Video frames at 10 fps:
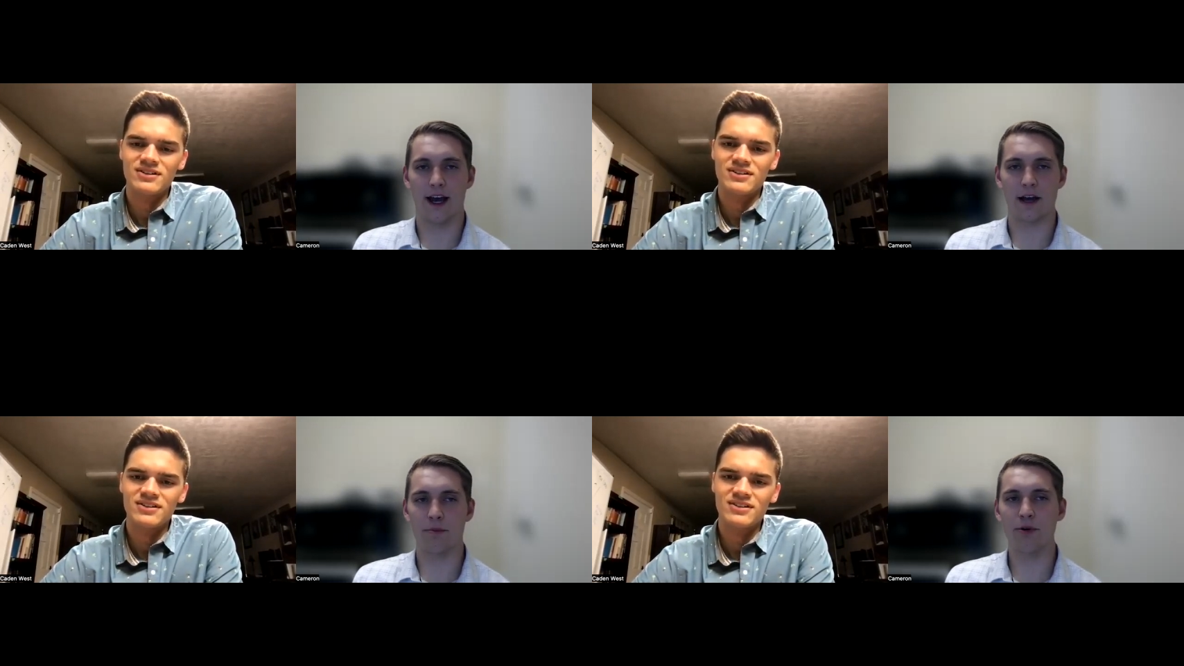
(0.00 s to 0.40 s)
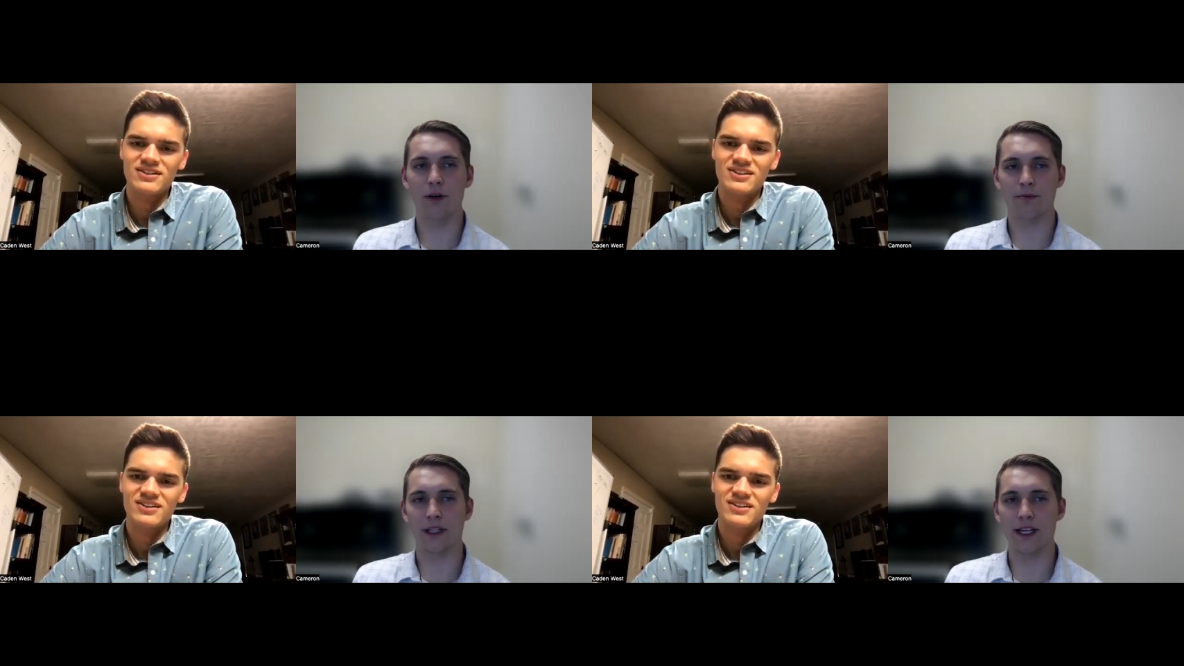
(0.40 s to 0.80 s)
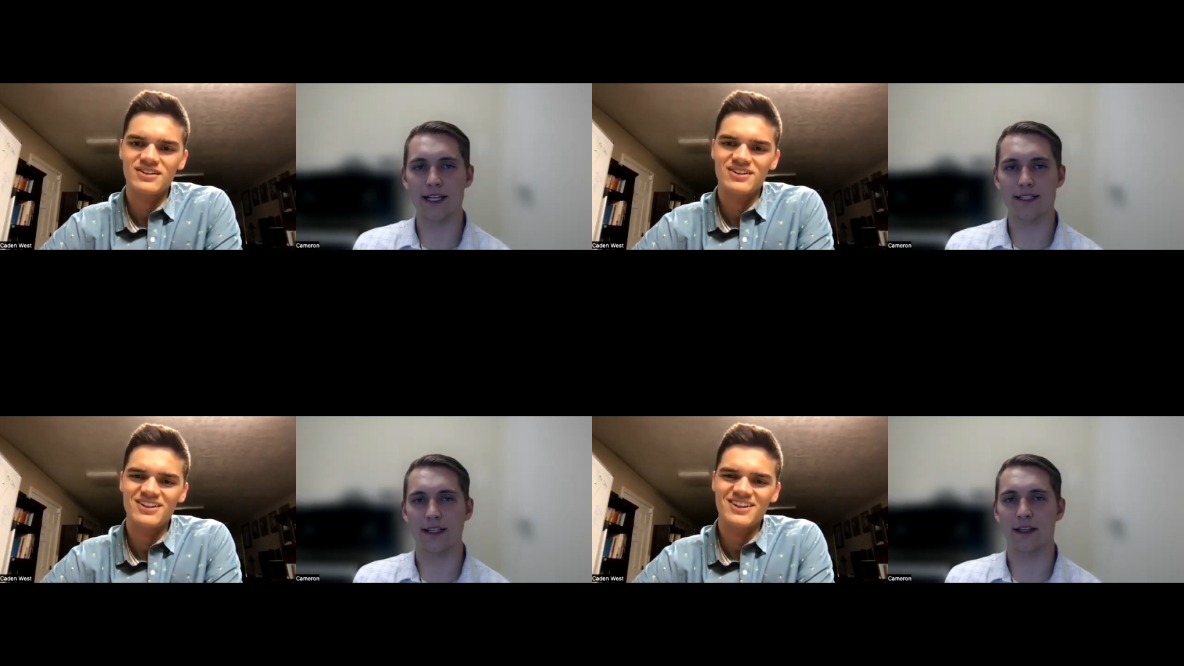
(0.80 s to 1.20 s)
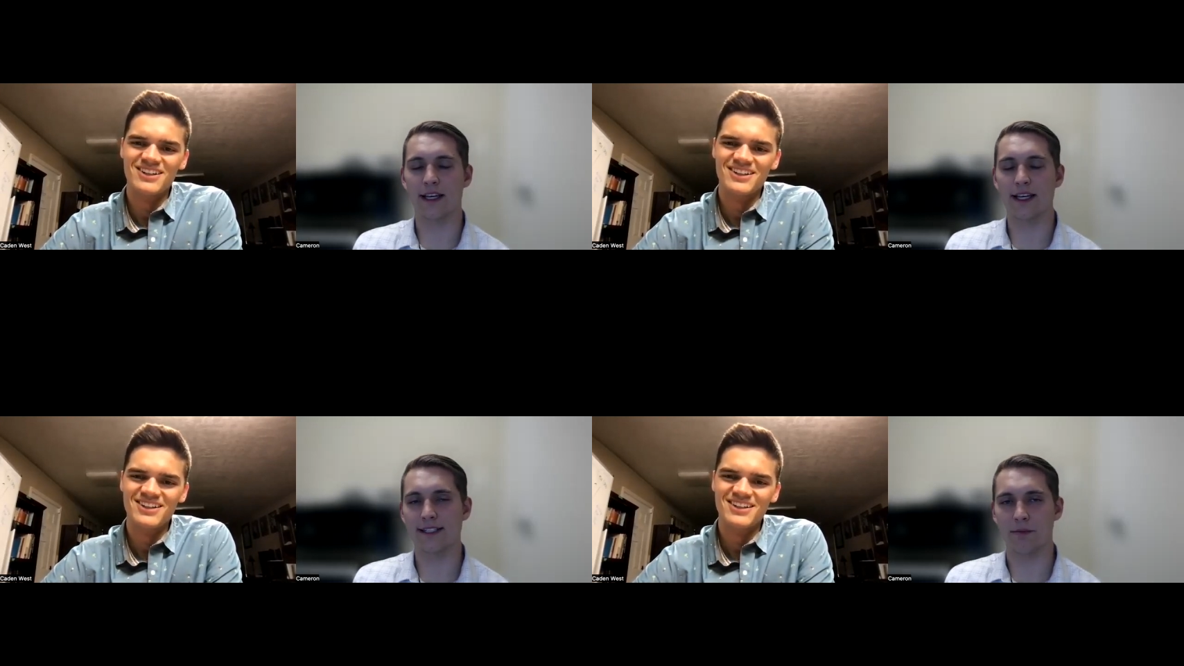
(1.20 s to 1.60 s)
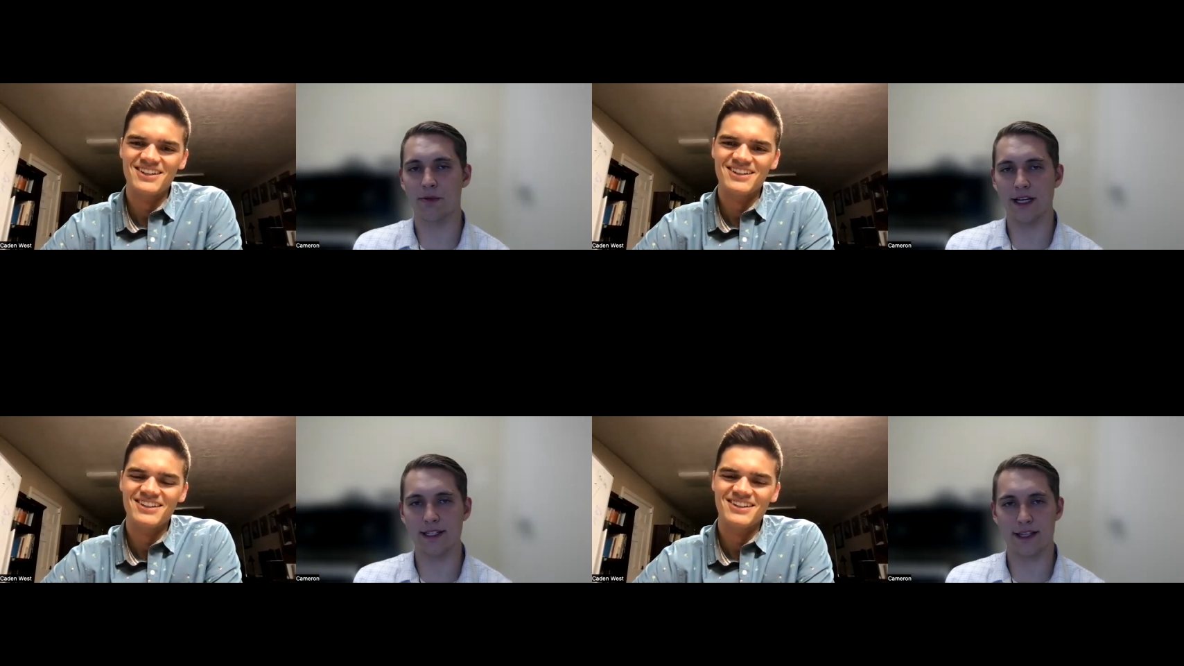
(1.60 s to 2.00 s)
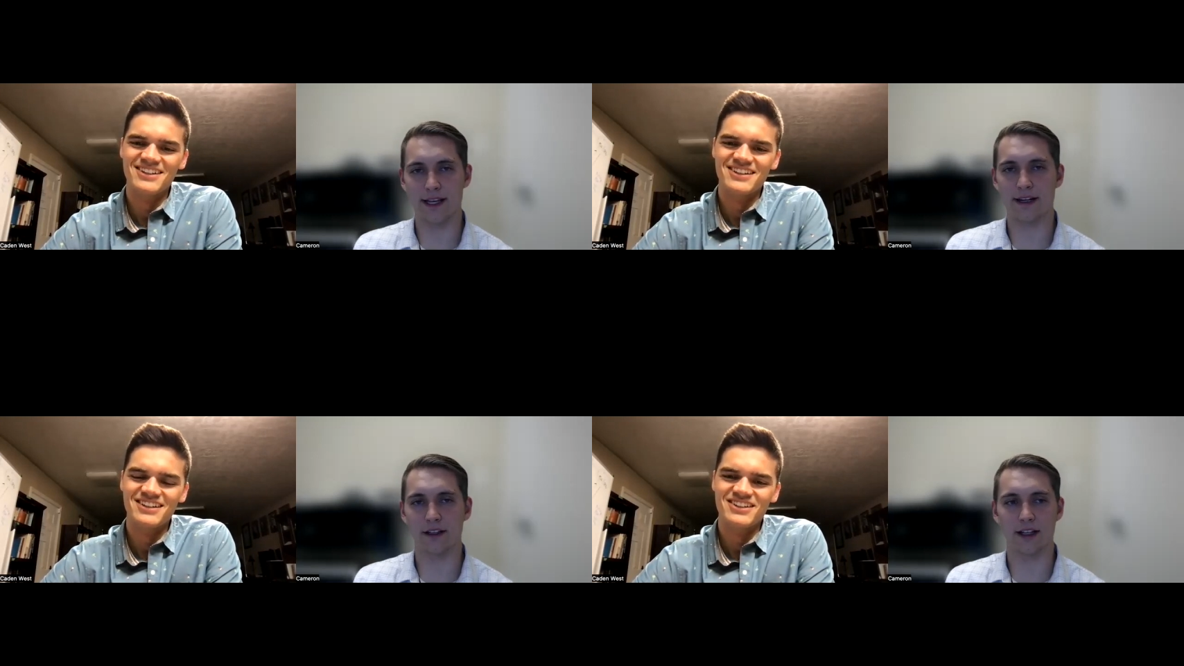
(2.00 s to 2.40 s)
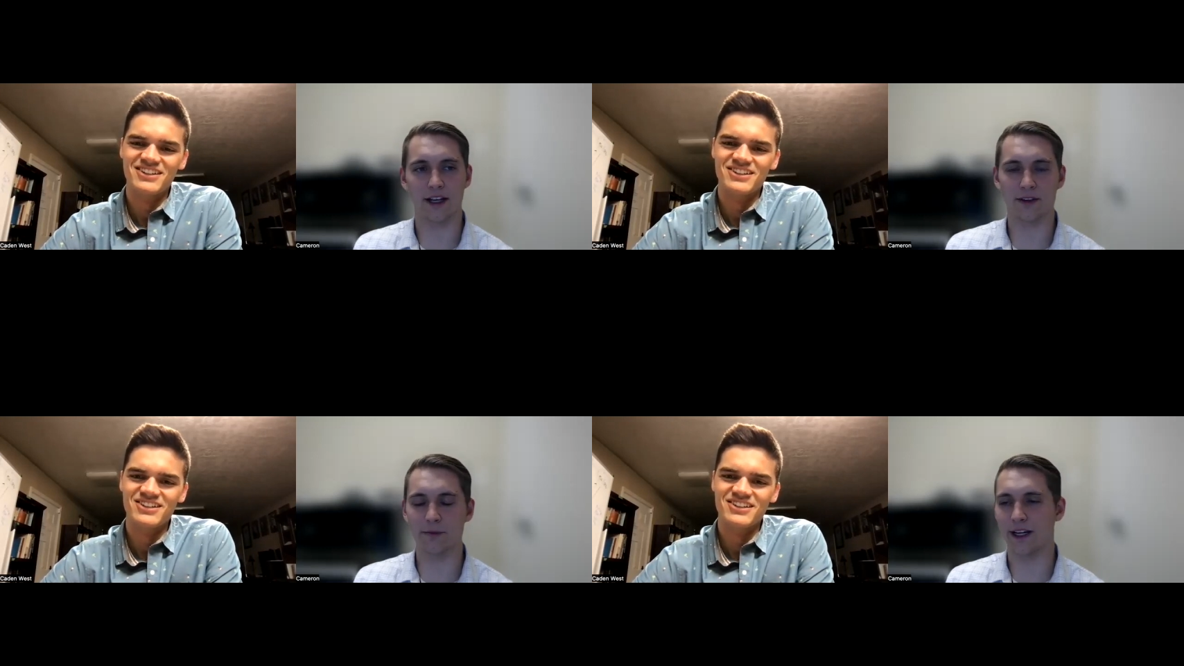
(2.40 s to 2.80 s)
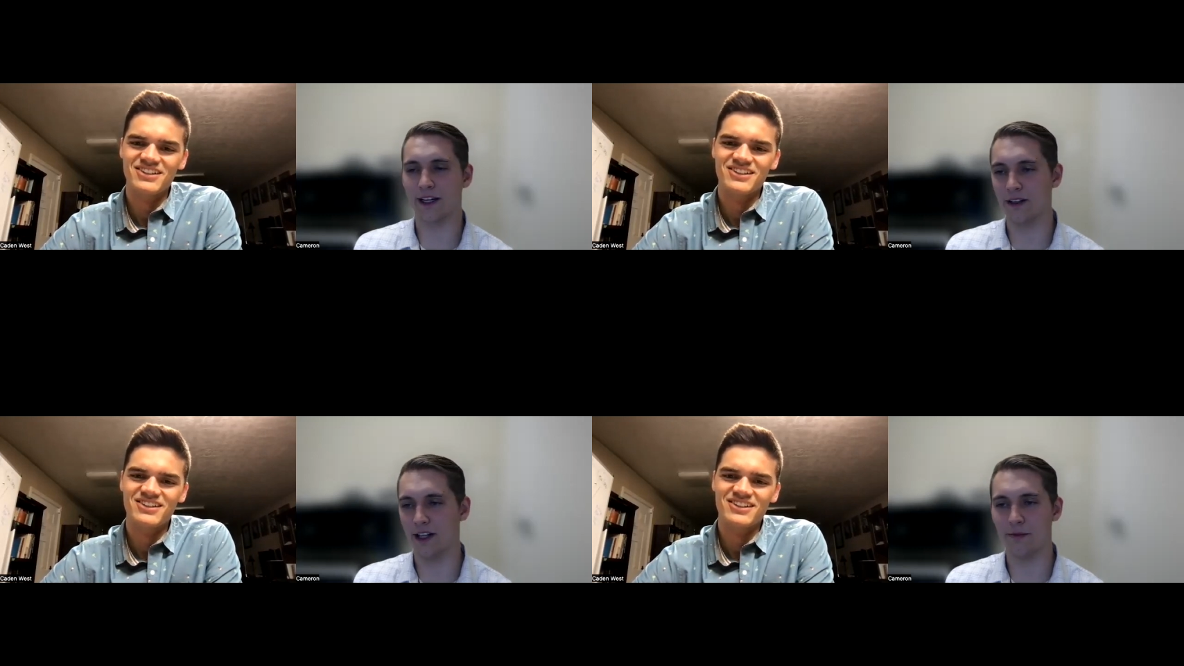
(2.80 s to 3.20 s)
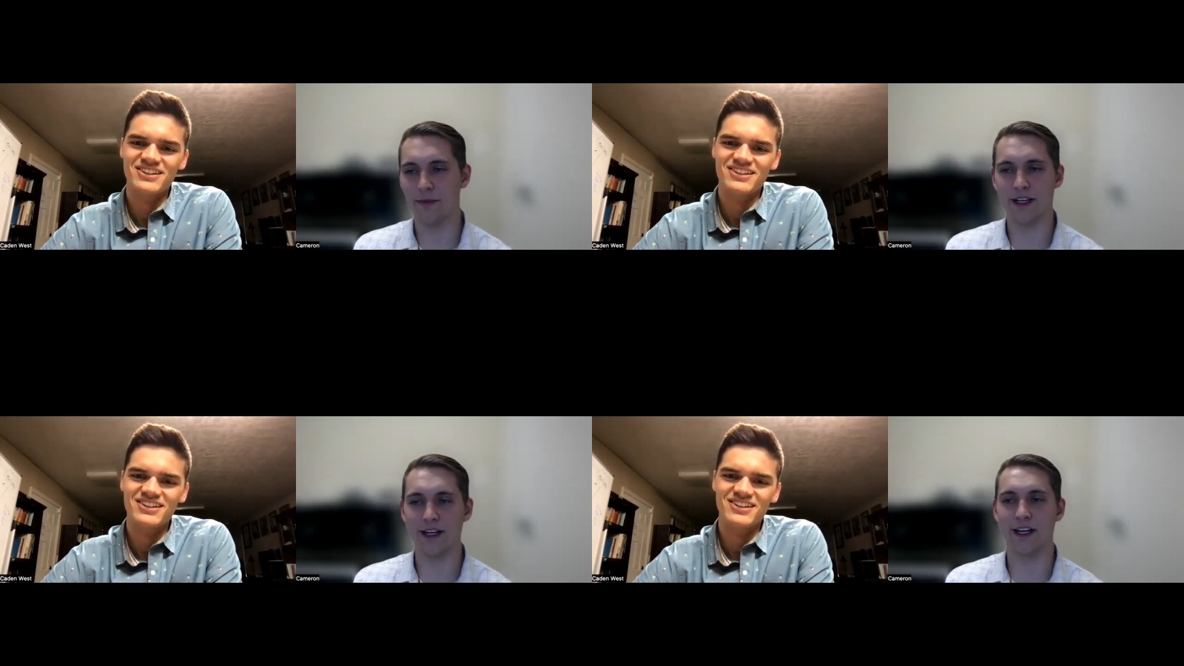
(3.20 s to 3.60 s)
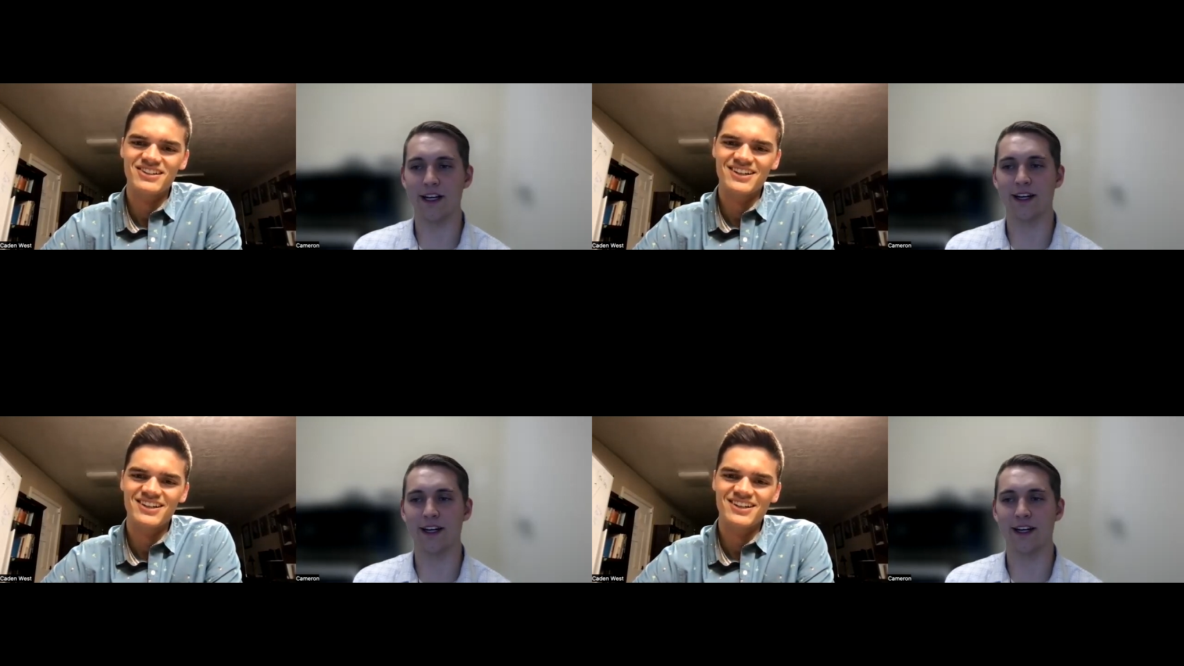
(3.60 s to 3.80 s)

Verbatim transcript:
Speaker 1: pull up the list and the kids that place there they're like from like columbia